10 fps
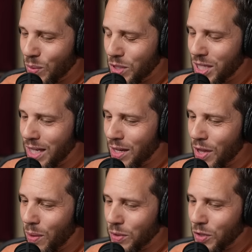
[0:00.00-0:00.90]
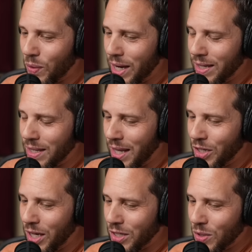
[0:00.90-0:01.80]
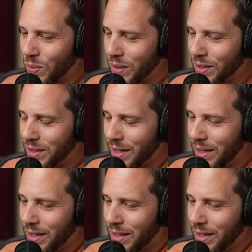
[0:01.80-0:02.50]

which Cena thought was great that they changed the words.